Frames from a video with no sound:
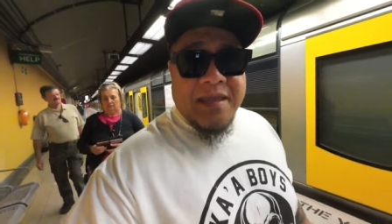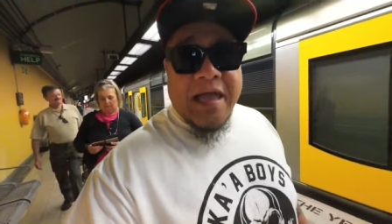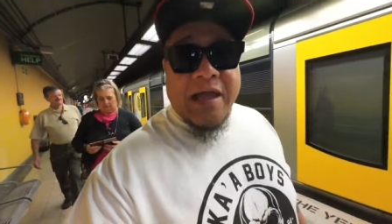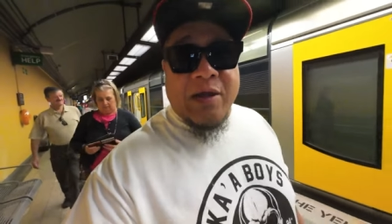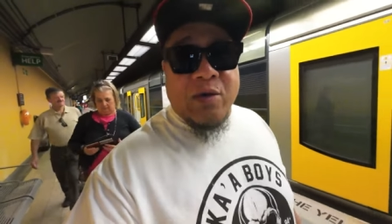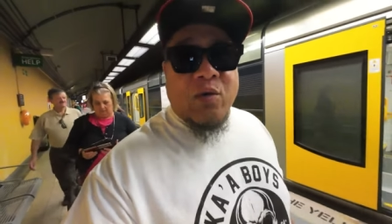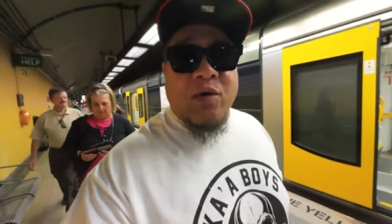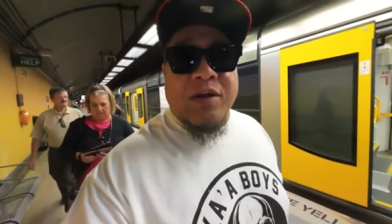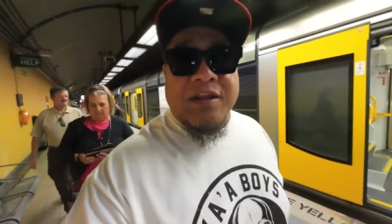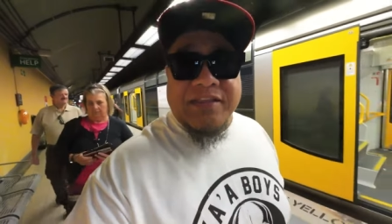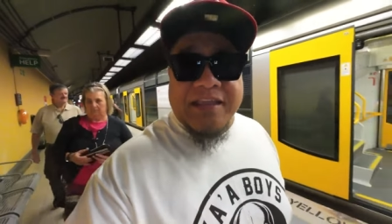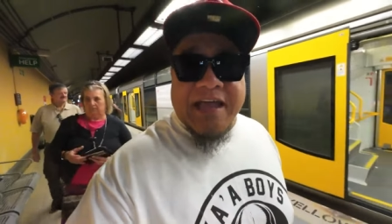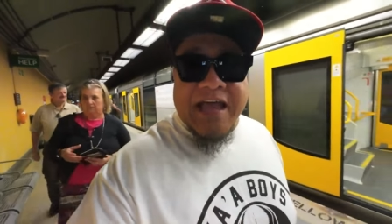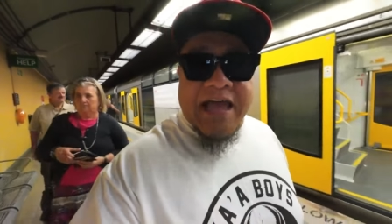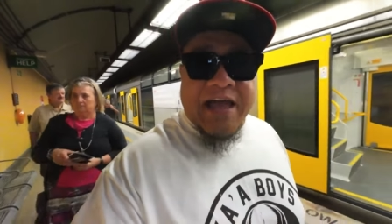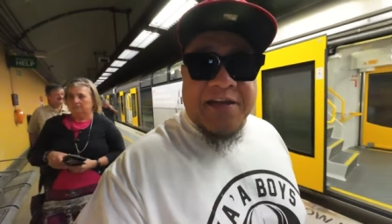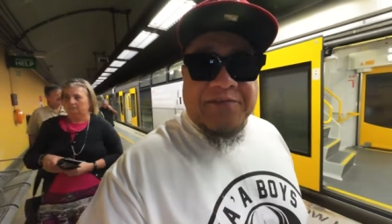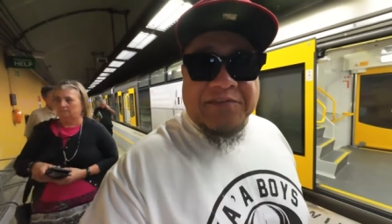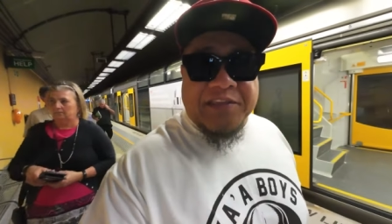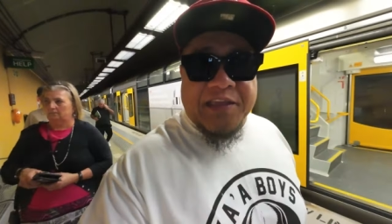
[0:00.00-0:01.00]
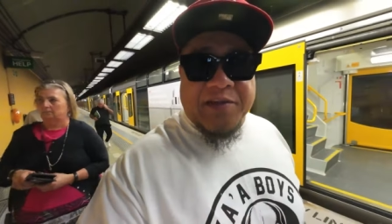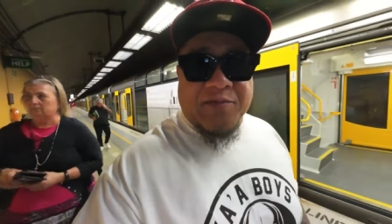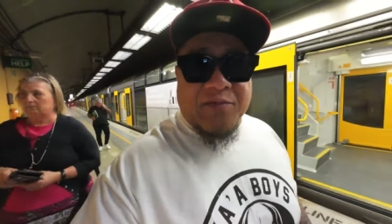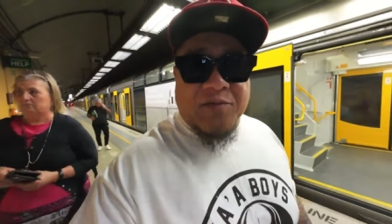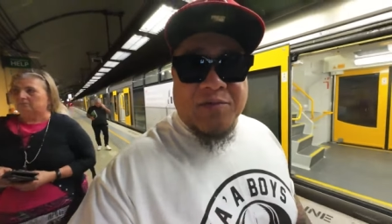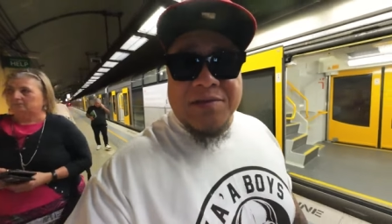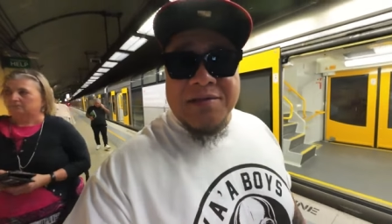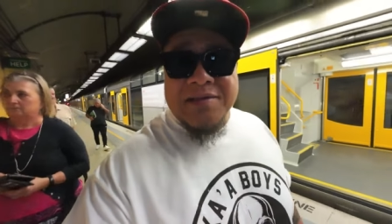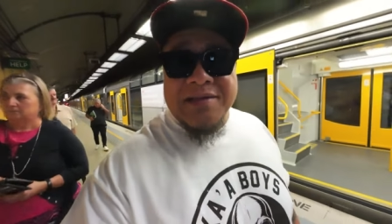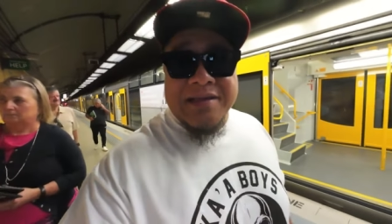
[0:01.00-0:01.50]
I call it the half devil.
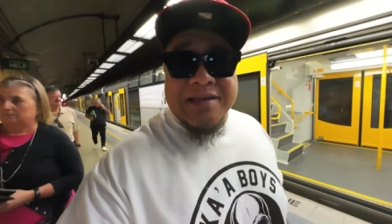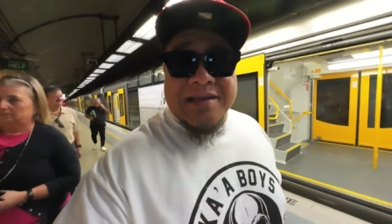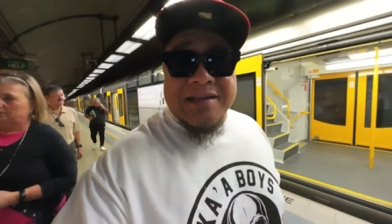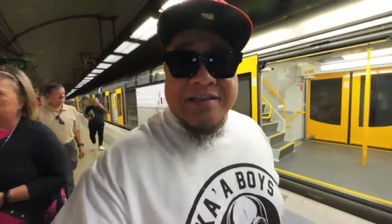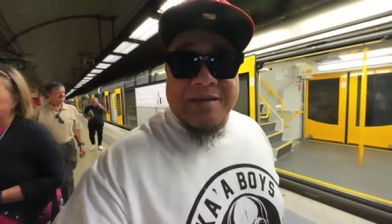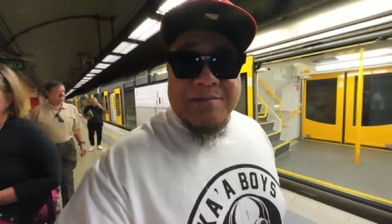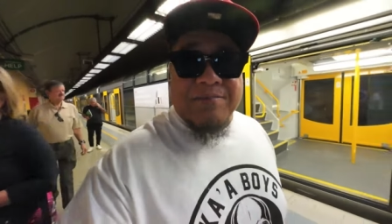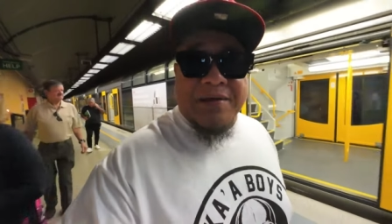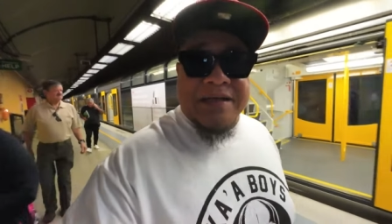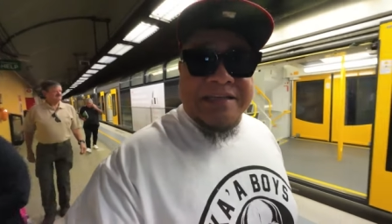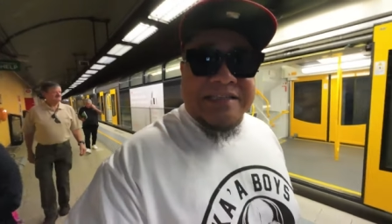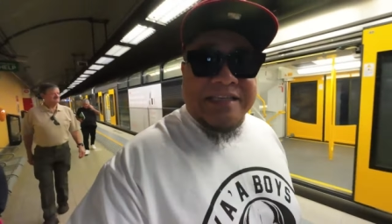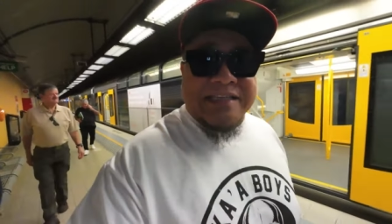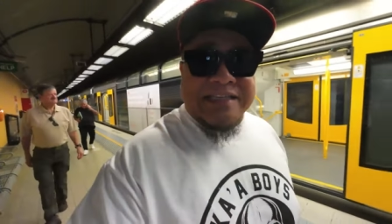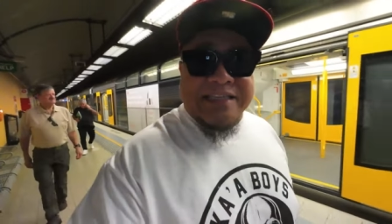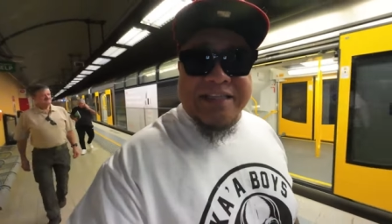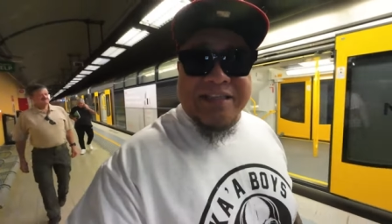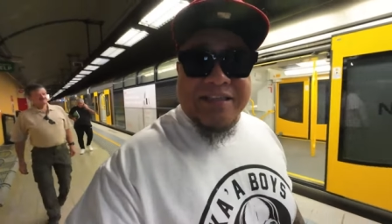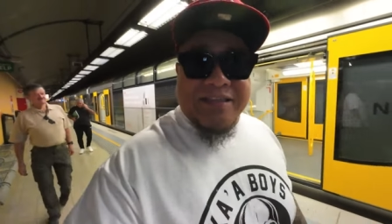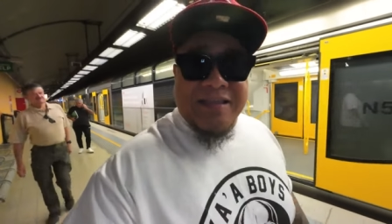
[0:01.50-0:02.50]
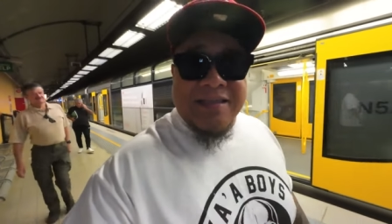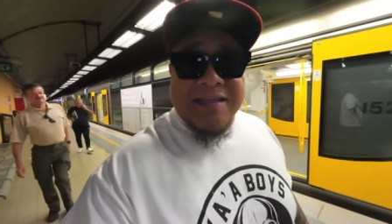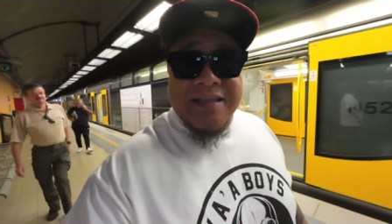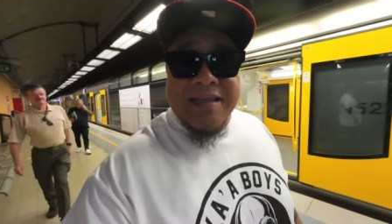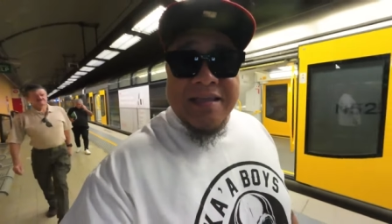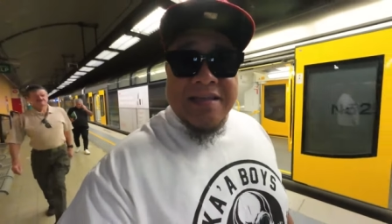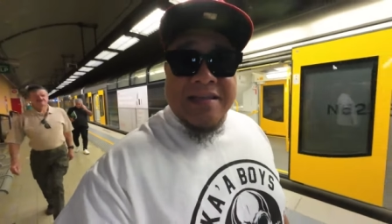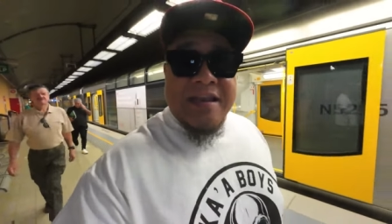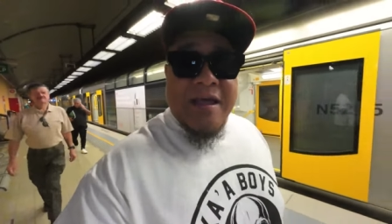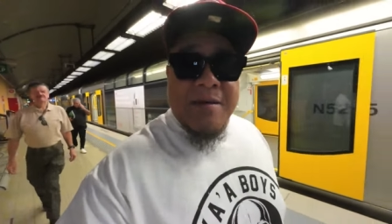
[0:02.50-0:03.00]
The bus is
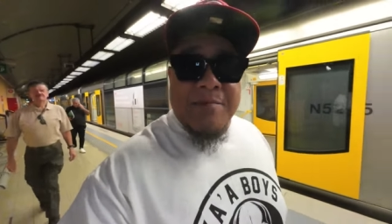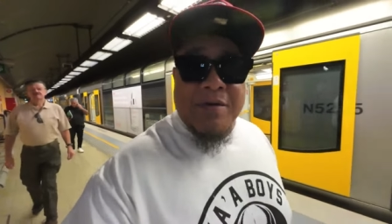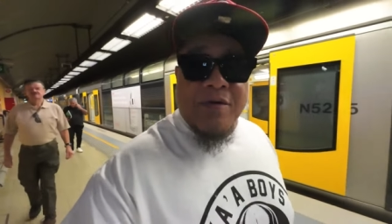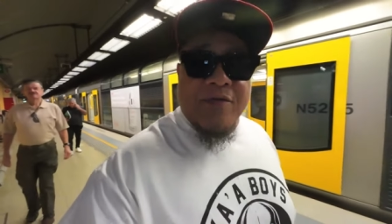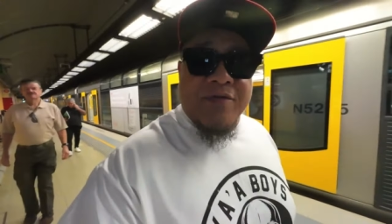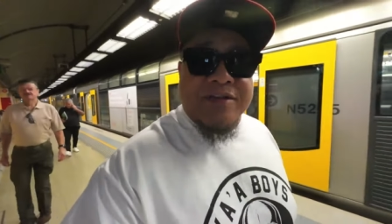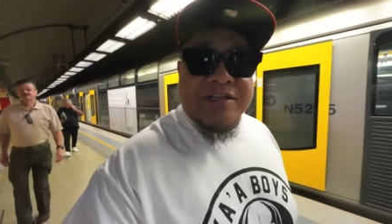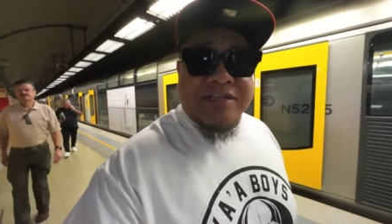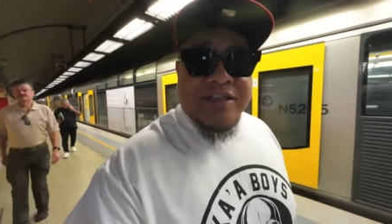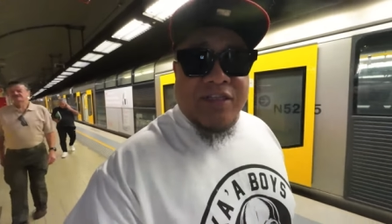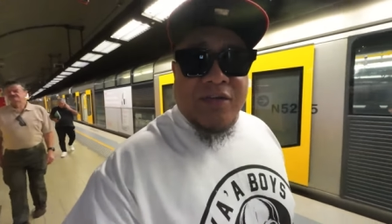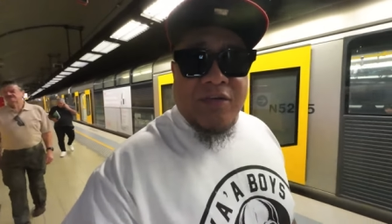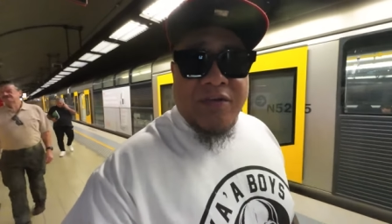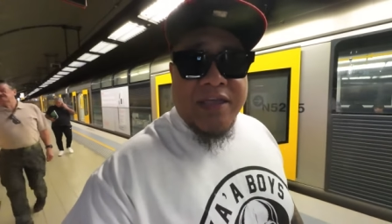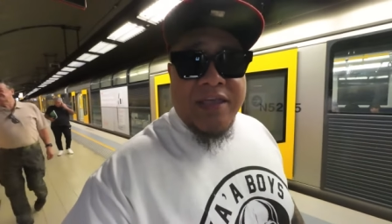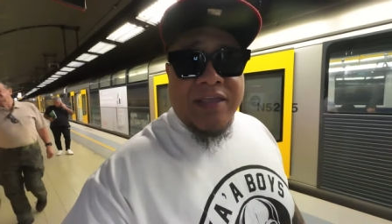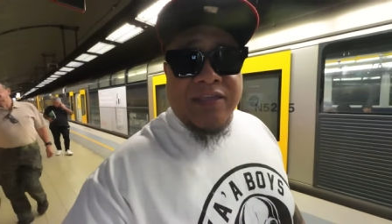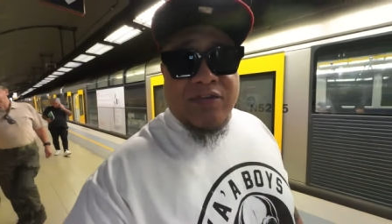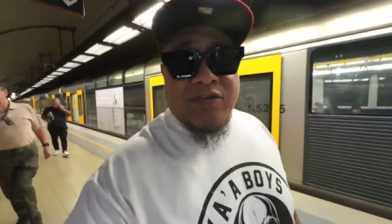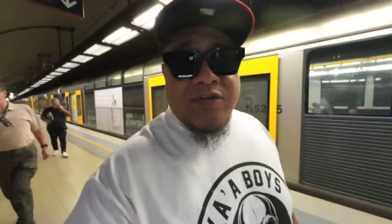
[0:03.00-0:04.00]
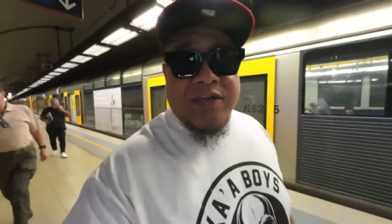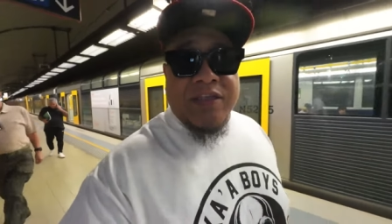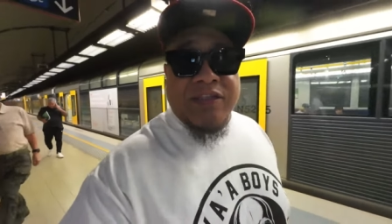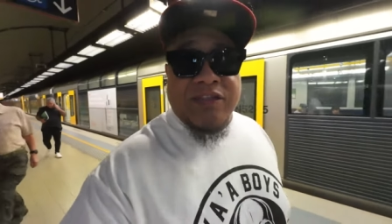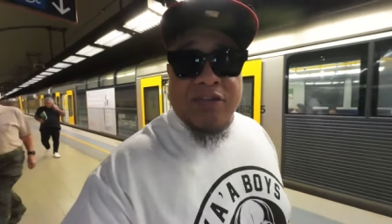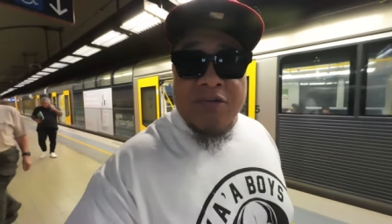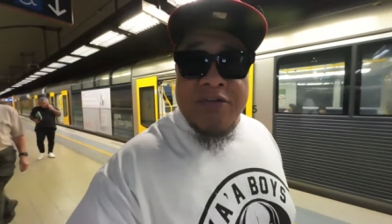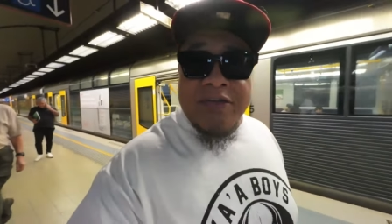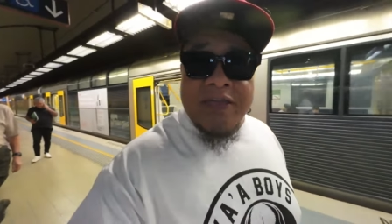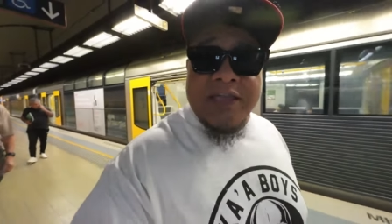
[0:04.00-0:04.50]
number is three three
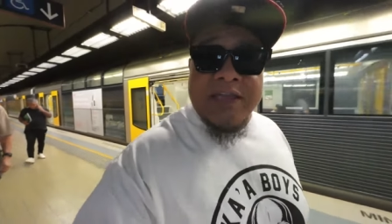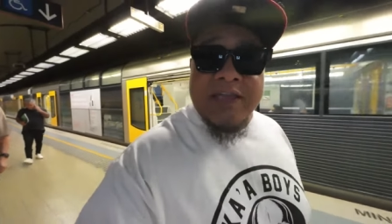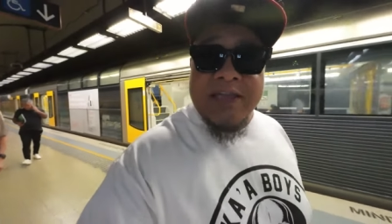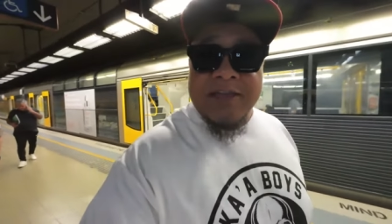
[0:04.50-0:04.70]
three.